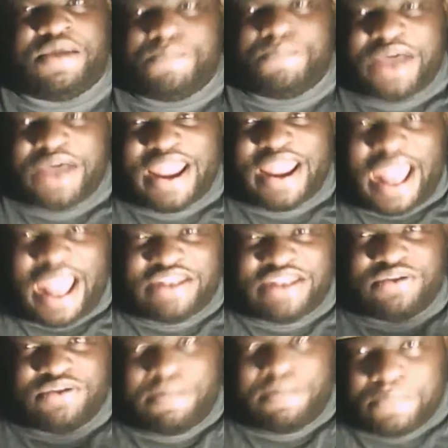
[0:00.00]
but I
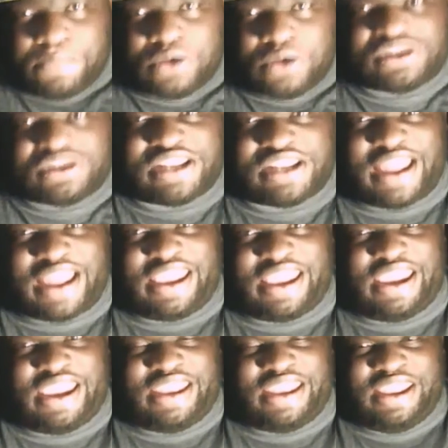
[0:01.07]
do the most that I
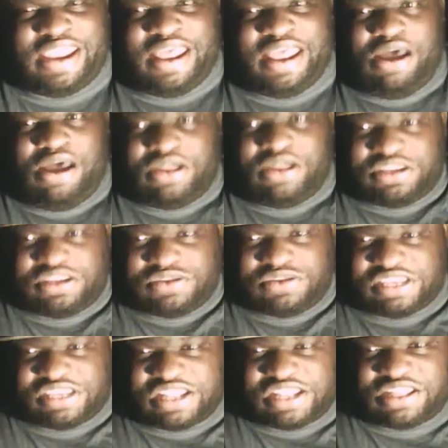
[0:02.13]
can on
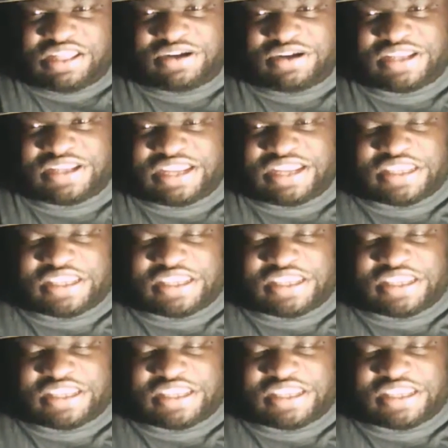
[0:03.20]
Tuesdays and Thursdays.